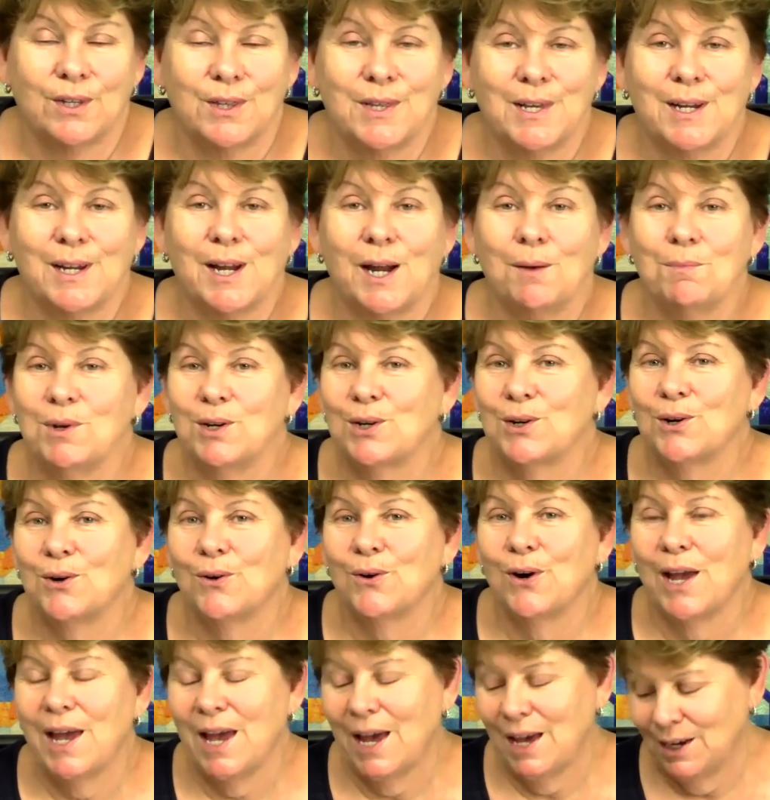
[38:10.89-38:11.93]
I think I'm going to
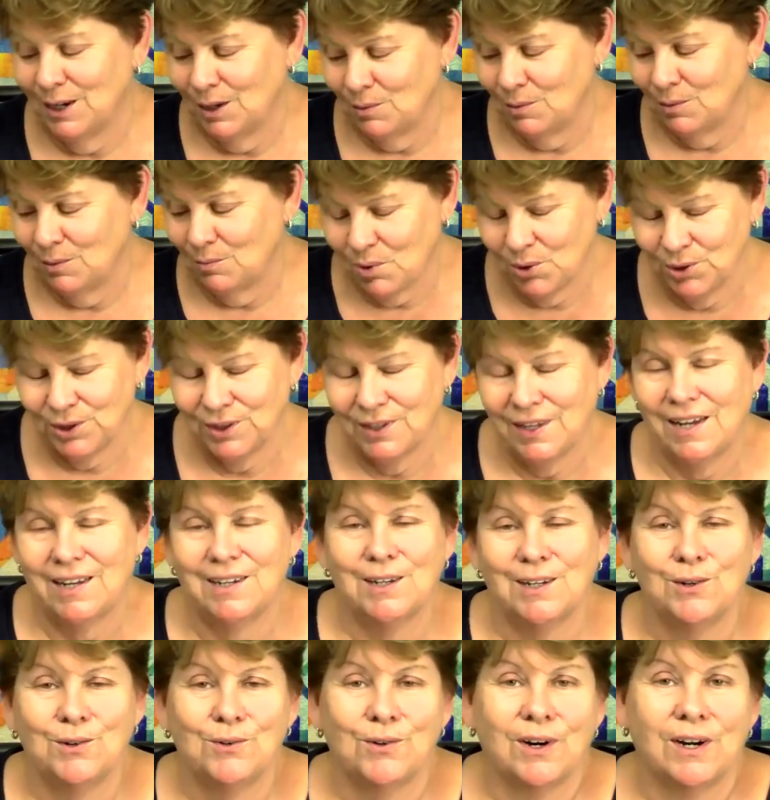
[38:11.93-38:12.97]
go ahead and put that
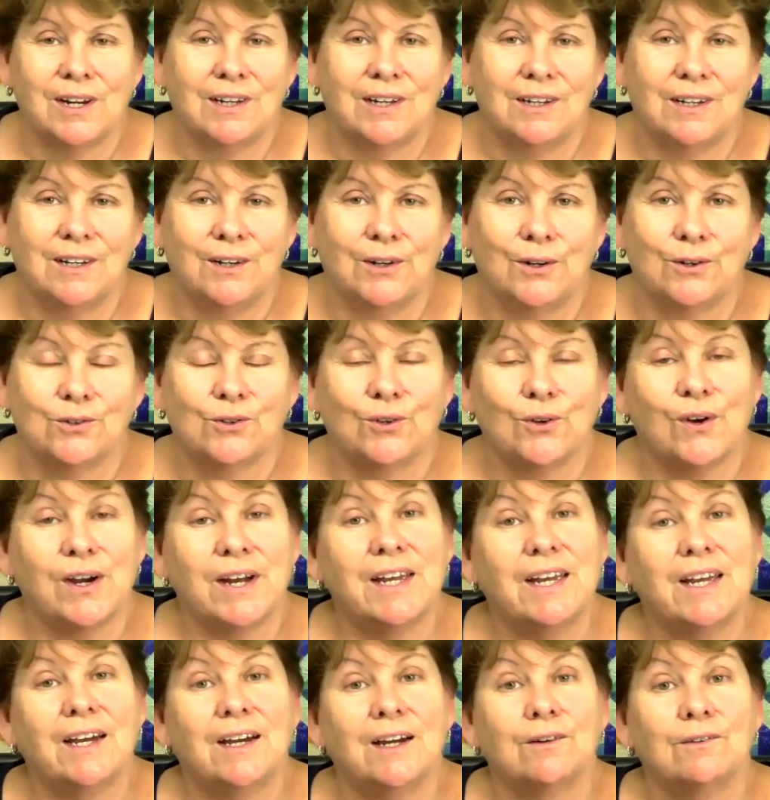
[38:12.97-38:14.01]
in right here. So
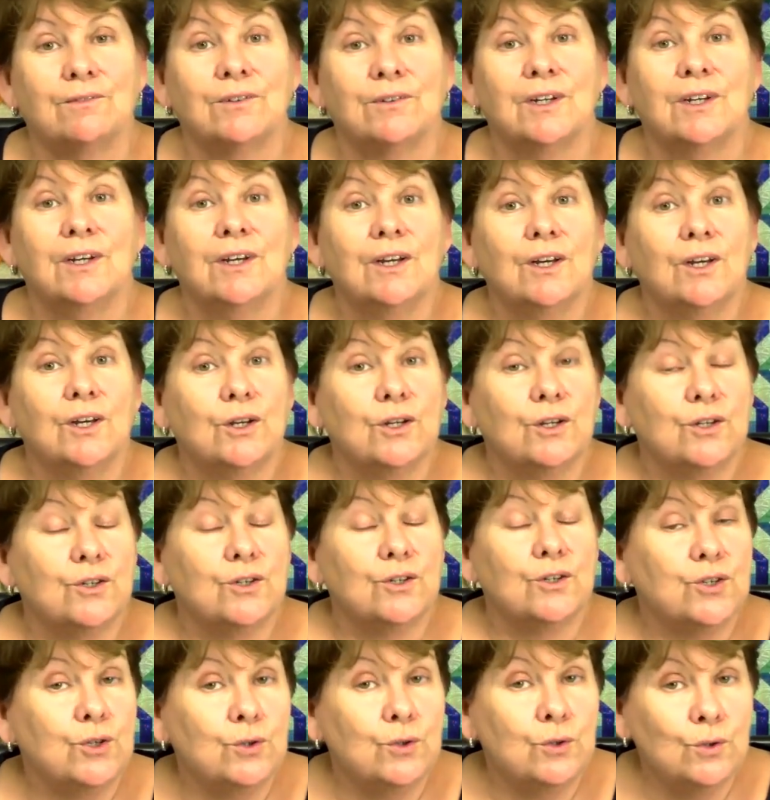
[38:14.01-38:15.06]
I have
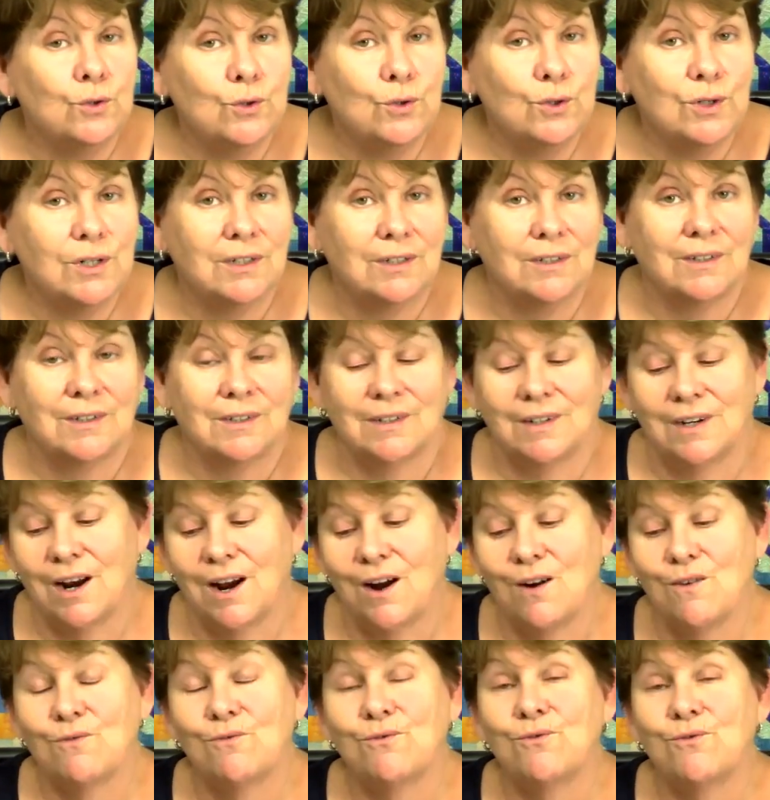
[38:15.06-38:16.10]
two
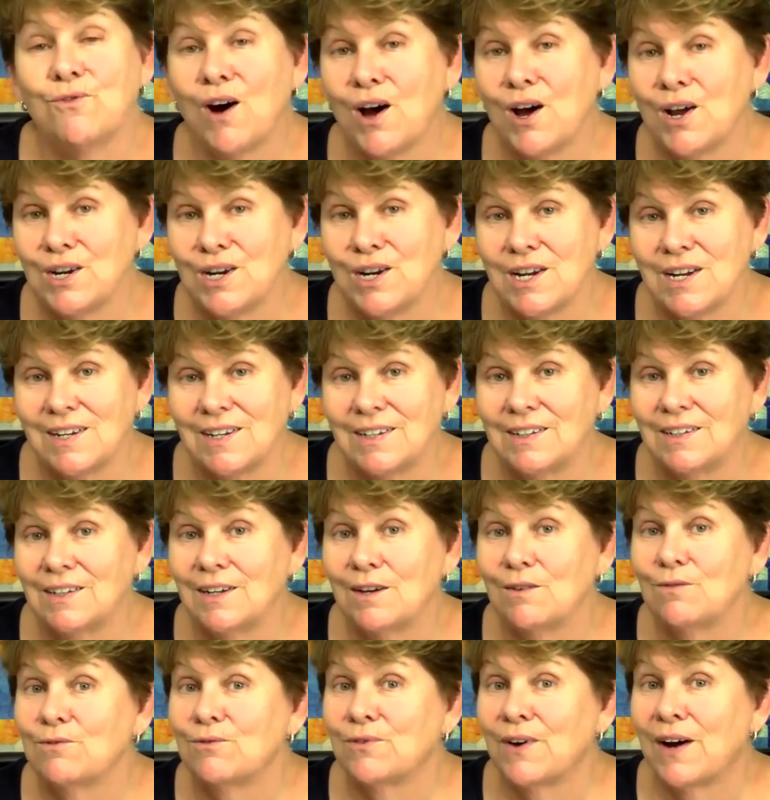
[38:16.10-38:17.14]
fun
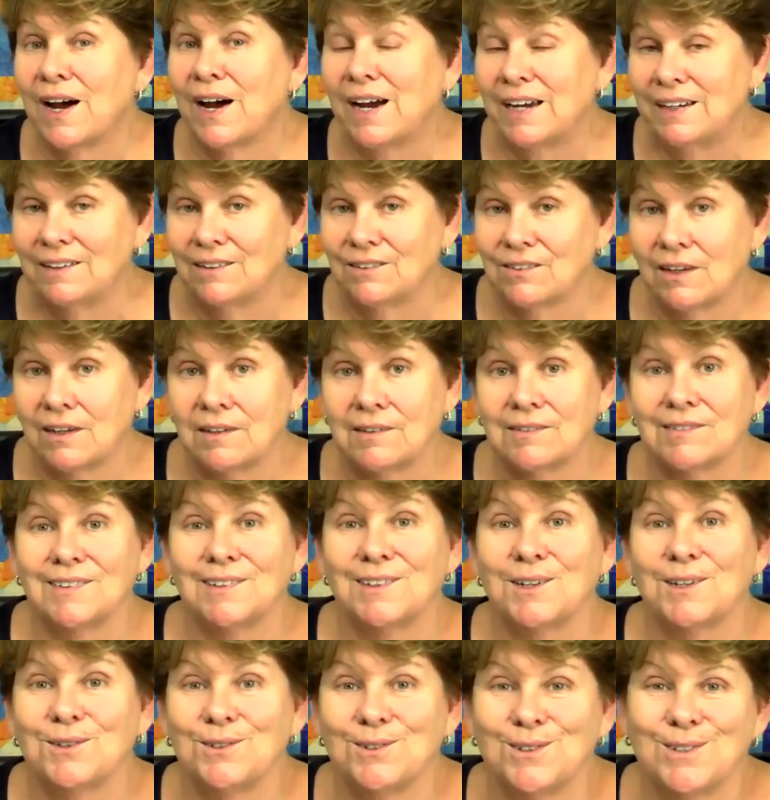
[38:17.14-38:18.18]
finds. That's
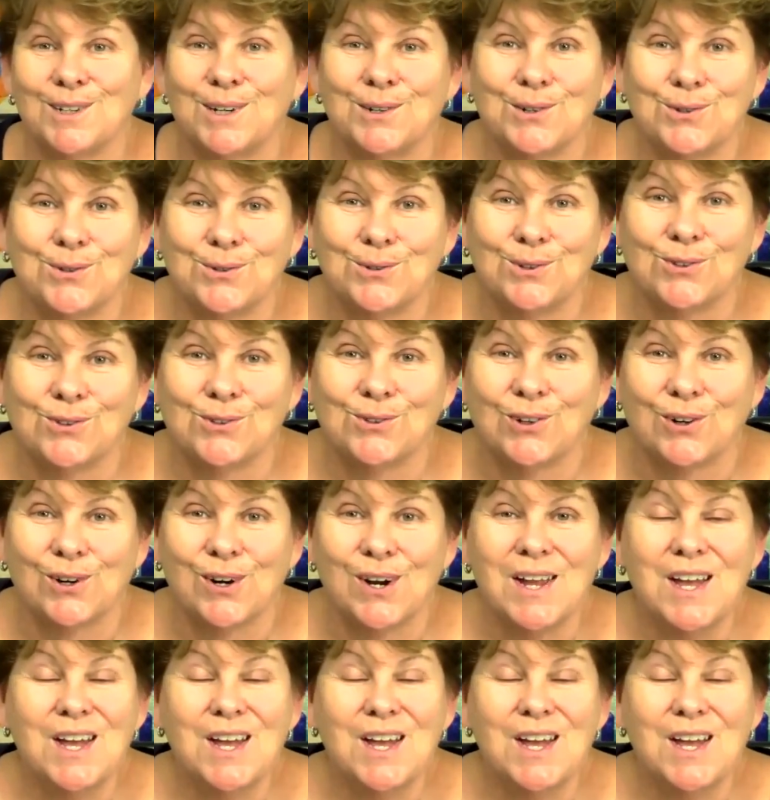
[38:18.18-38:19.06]
another tongue twister.